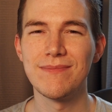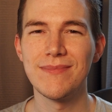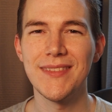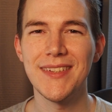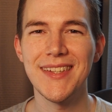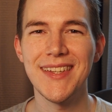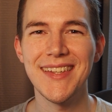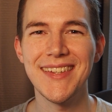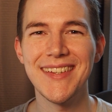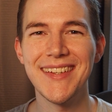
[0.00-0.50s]

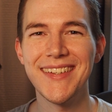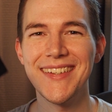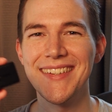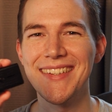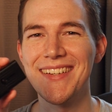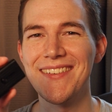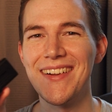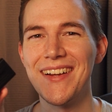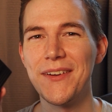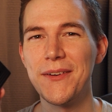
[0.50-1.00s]
So that's it, just
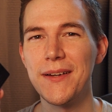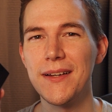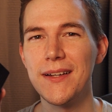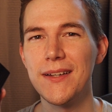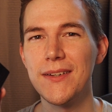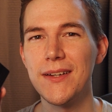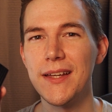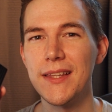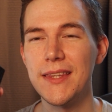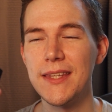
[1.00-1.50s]
a really quick
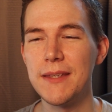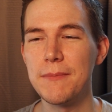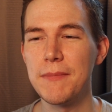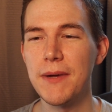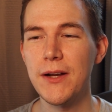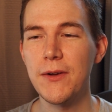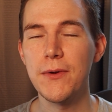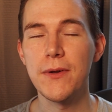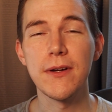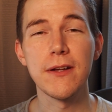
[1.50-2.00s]
look at the
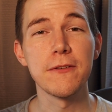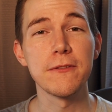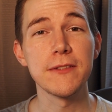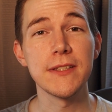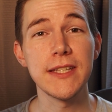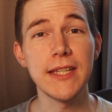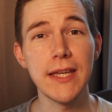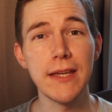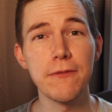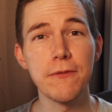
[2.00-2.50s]

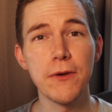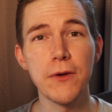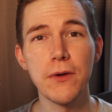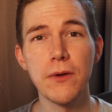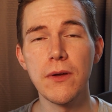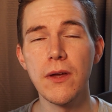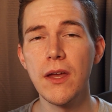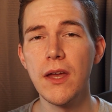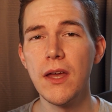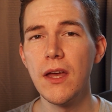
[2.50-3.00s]
MicroNovelty
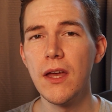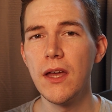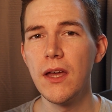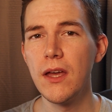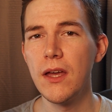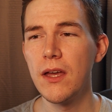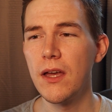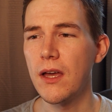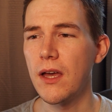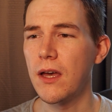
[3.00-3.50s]

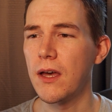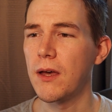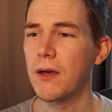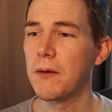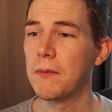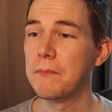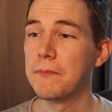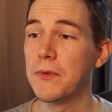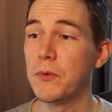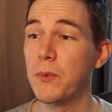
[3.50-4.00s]

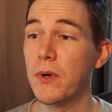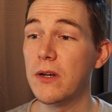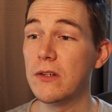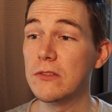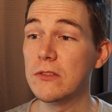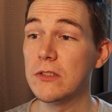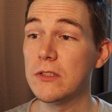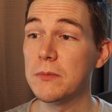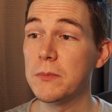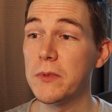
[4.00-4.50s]
Evo, the
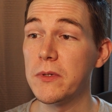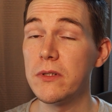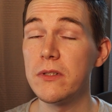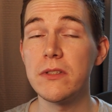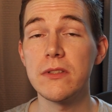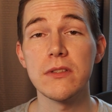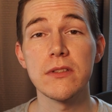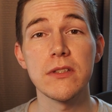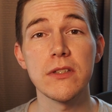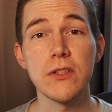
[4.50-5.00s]
world's
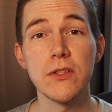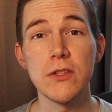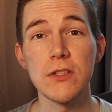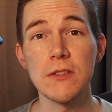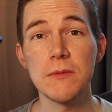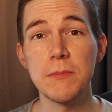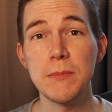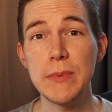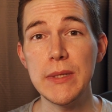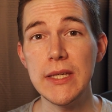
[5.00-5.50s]
smallest
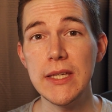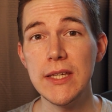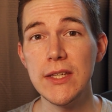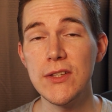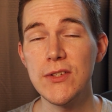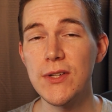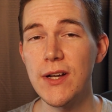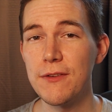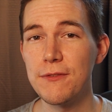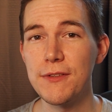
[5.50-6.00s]
USB
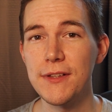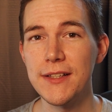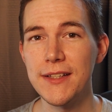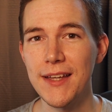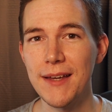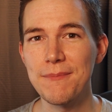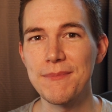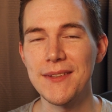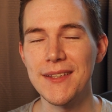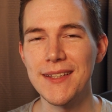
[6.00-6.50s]
travel
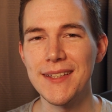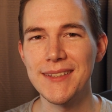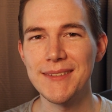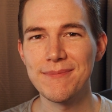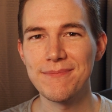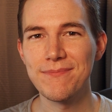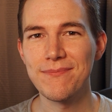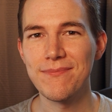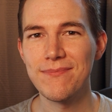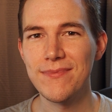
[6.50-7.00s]
adapter.
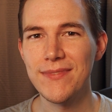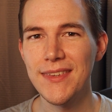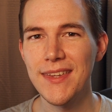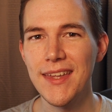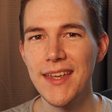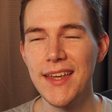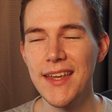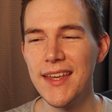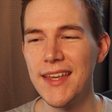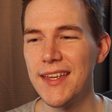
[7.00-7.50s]

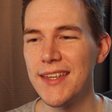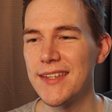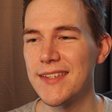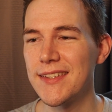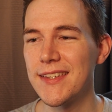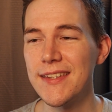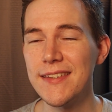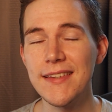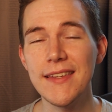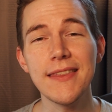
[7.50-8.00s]

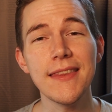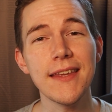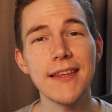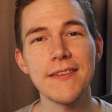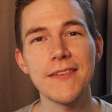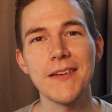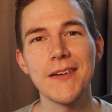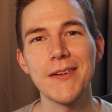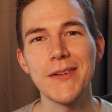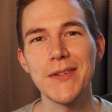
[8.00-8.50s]
So that's it, thanks
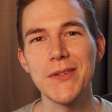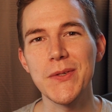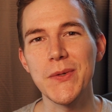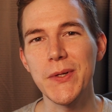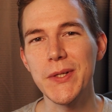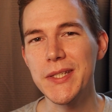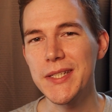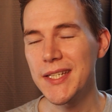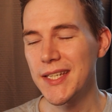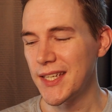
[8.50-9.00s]
very much for
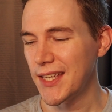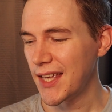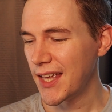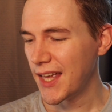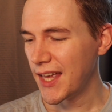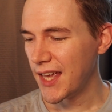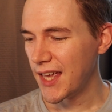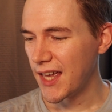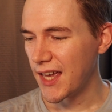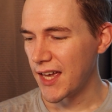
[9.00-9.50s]
watching.
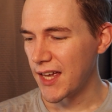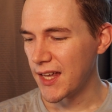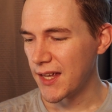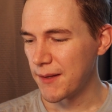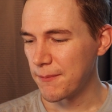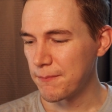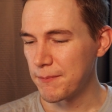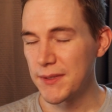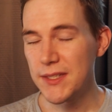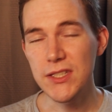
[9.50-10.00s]

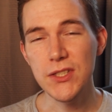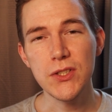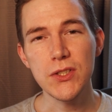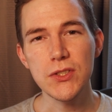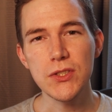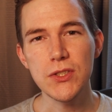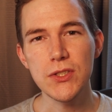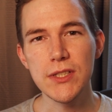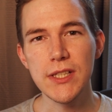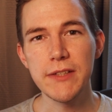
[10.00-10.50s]
And be sure
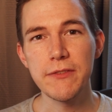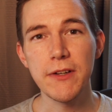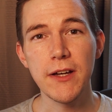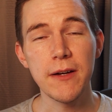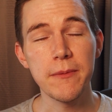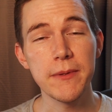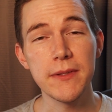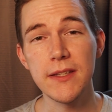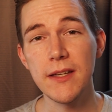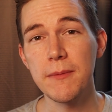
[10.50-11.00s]
to leave a
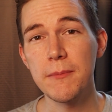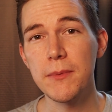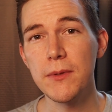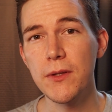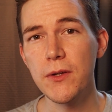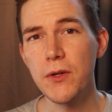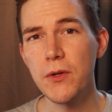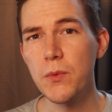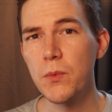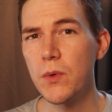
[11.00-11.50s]
comment down
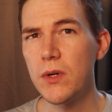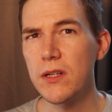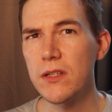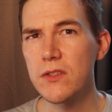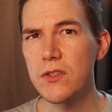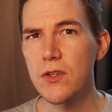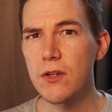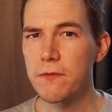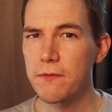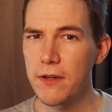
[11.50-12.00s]
below, what
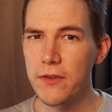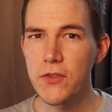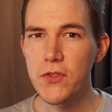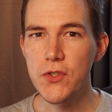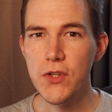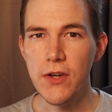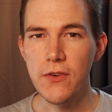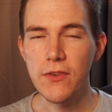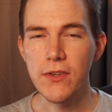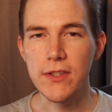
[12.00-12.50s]
is your favorite
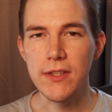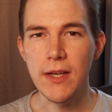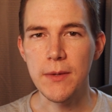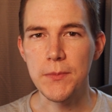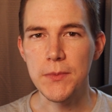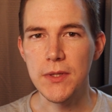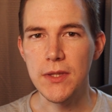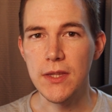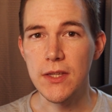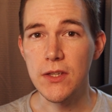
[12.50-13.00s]
travel
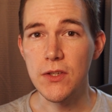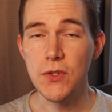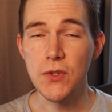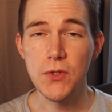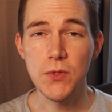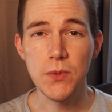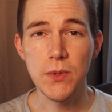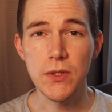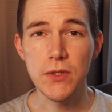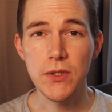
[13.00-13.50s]
adapter that you
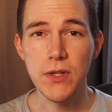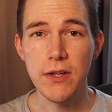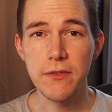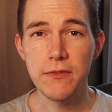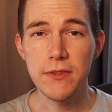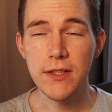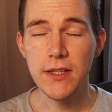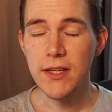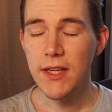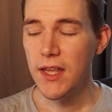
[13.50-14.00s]
use while
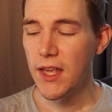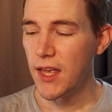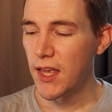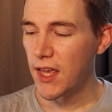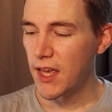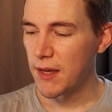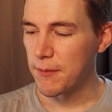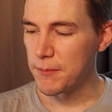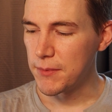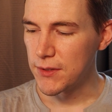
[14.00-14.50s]
traveling?
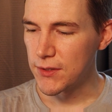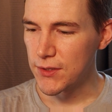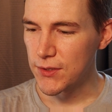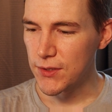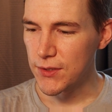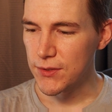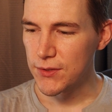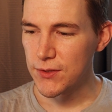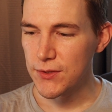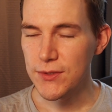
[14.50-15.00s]
And be
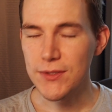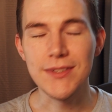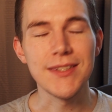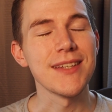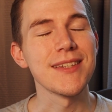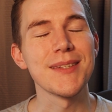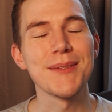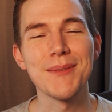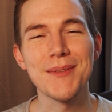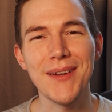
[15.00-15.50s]
sure to stay
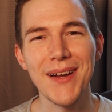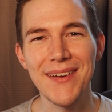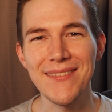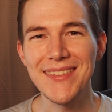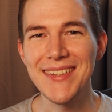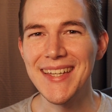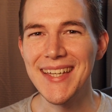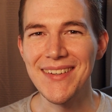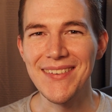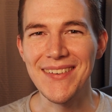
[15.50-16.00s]
subscribed
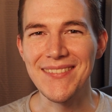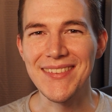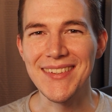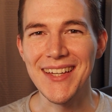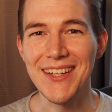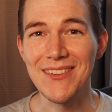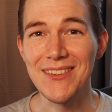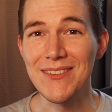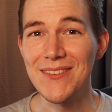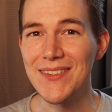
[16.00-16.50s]
to keep up to
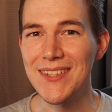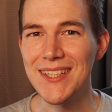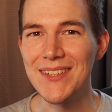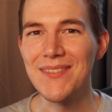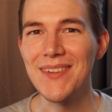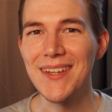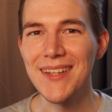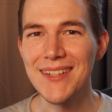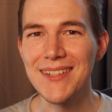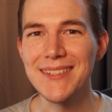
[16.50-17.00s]
date with future
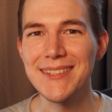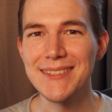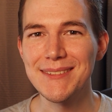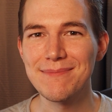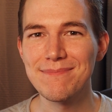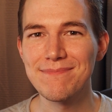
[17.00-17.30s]
videos.